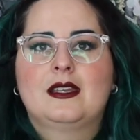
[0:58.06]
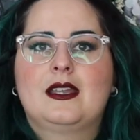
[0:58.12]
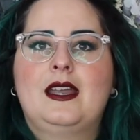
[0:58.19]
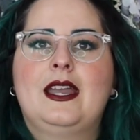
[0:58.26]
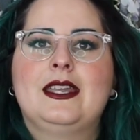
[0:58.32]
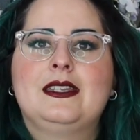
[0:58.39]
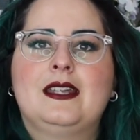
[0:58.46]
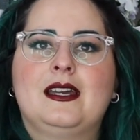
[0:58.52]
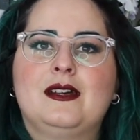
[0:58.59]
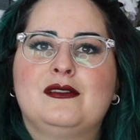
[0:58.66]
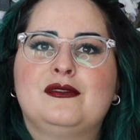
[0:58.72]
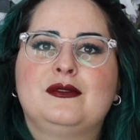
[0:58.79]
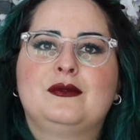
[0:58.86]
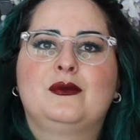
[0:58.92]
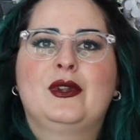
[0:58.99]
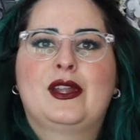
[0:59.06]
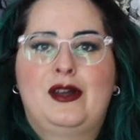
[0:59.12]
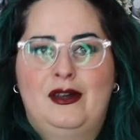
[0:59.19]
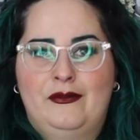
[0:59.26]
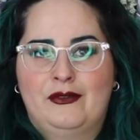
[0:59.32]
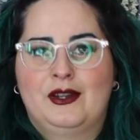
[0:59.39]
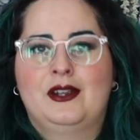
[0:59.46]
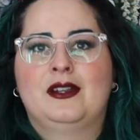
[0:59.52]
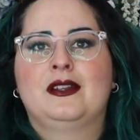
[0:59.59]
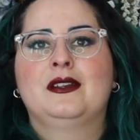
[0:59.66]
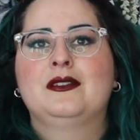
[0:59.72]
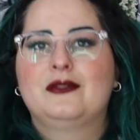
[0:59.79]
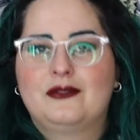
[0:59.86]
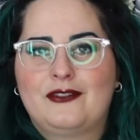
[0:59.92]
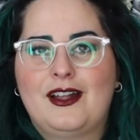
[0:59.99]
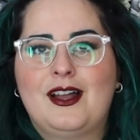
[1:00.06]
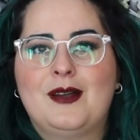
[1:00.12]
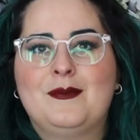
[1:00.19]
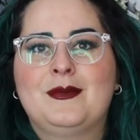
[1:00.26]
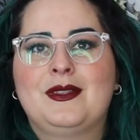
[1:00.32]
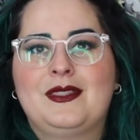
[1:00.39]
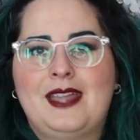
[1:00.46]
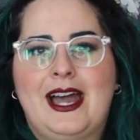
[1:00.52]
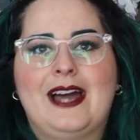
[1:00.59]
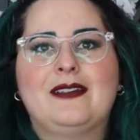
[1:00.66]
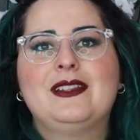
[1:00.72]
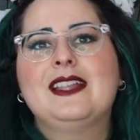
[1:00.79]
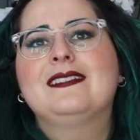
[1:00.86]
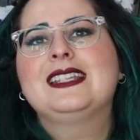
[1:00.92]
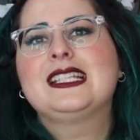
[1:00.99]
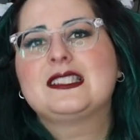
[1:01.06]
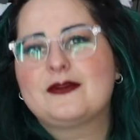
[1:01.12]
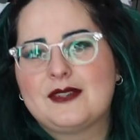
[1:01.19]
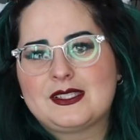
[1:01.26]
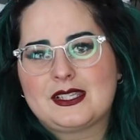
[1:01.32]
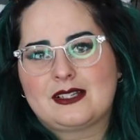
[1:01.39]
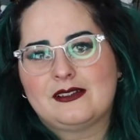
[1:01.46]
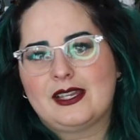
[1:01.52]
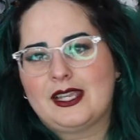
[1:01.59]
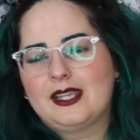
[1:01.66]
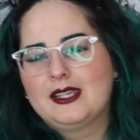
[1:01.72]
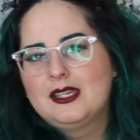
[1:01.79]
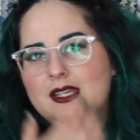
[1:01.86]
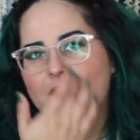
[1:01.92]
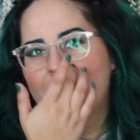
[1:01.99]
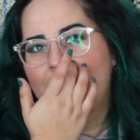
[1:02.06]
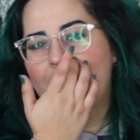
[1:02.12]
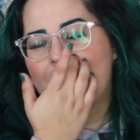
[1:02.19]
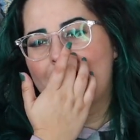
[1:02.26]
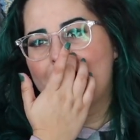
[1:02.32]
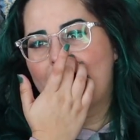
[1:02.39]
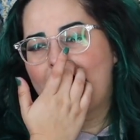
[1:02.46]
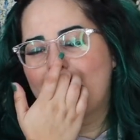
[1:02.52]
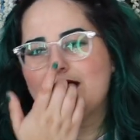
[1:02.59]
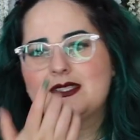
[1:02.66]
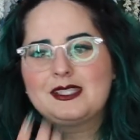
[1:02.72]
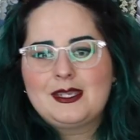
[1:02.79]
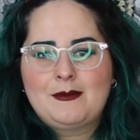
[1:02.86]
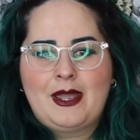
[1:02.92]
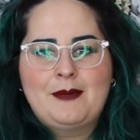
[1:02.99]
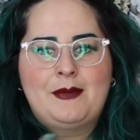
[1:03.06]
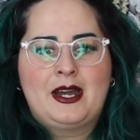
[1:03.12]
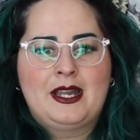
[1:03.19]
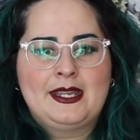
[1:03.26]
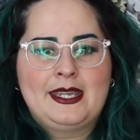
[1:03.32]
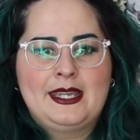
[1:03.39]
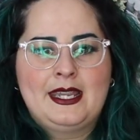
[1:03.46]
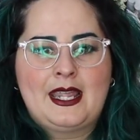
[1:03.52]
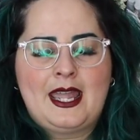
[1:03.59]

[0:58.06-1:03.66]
kind of recovered from that, at least physically. Um, obviously, my body